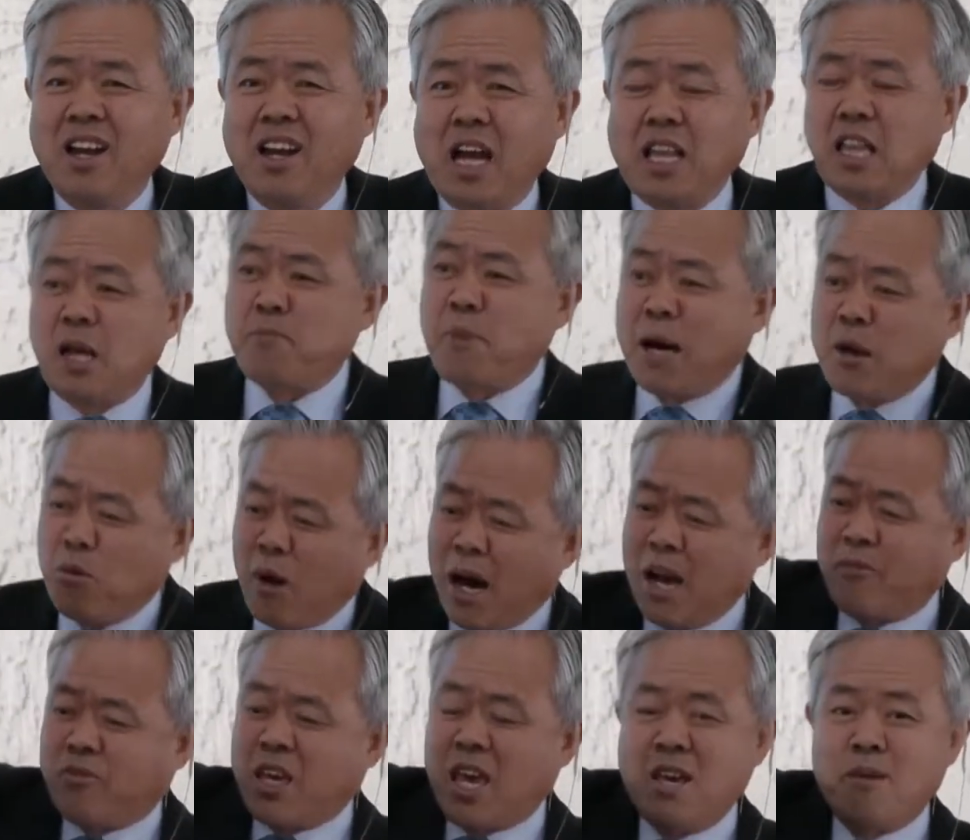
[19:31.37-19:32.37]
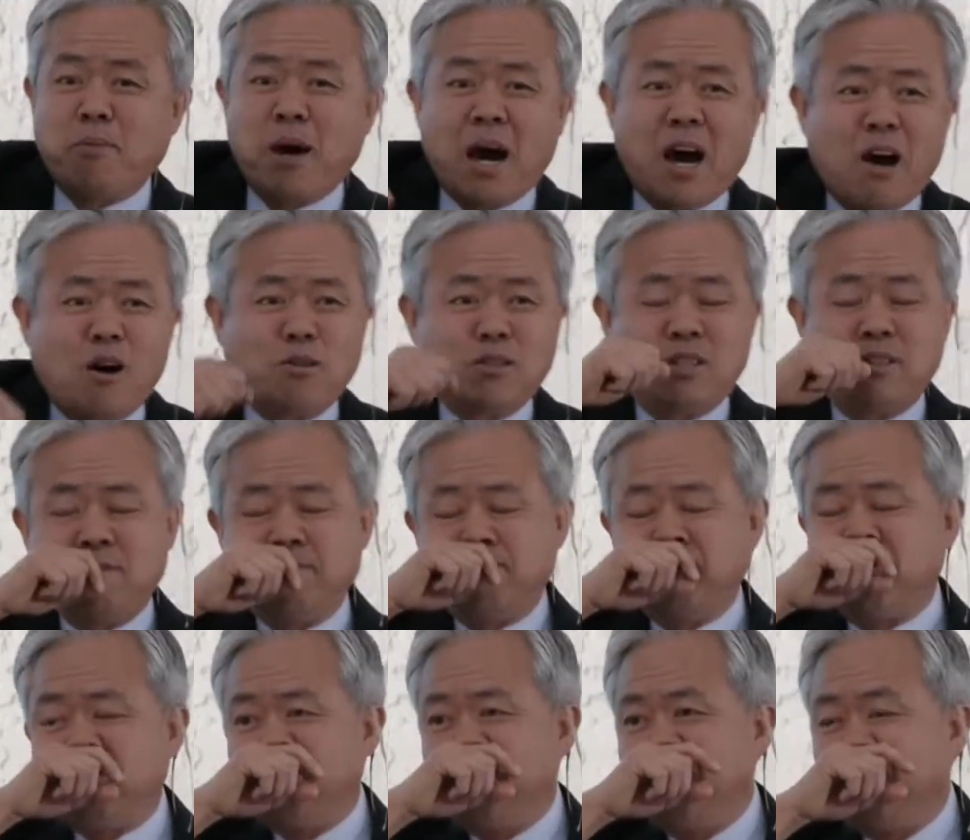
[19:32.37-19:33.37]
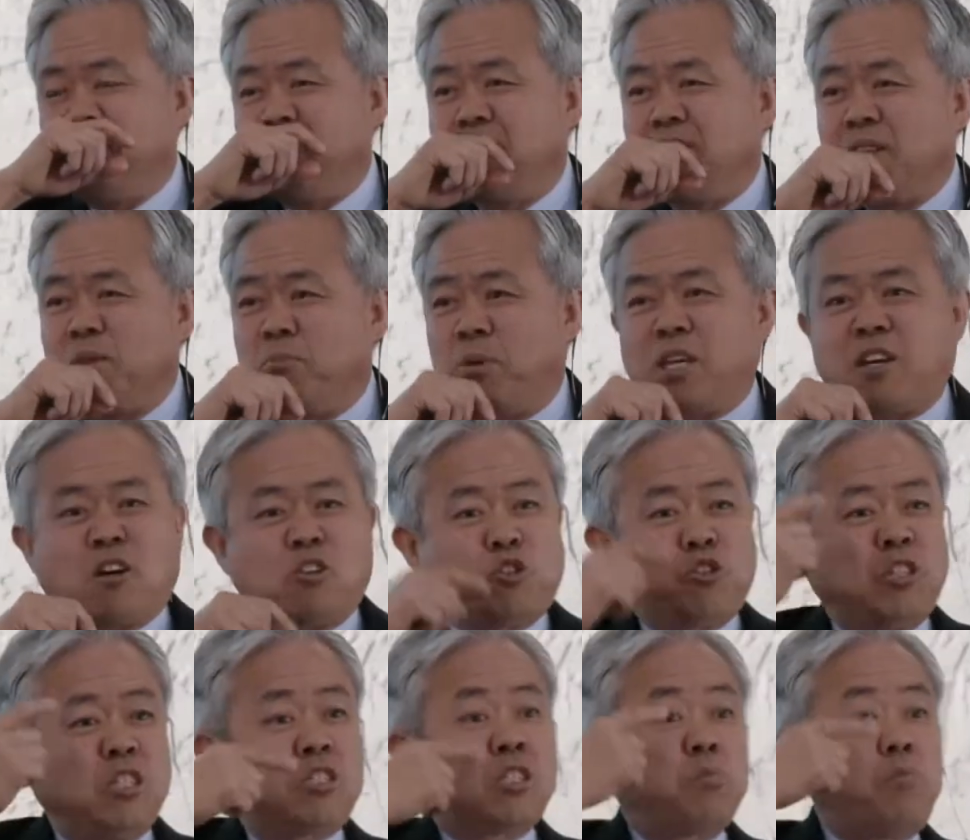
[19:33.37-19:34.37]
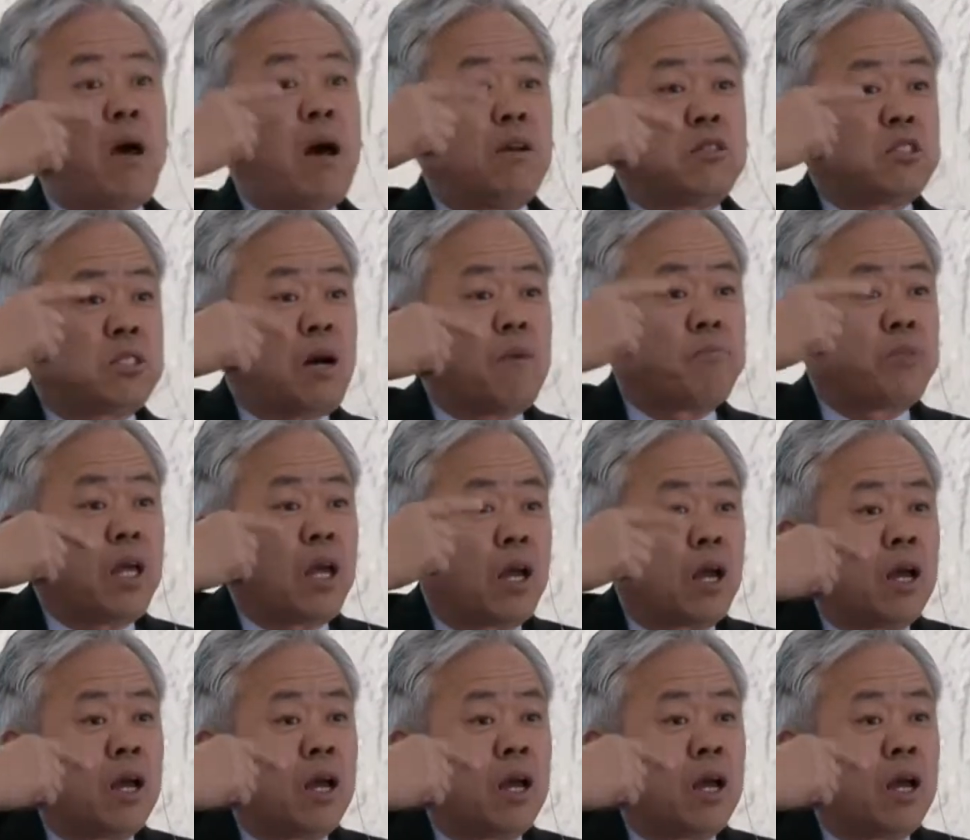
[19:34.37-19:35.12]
and then my wife came out because she smelled something.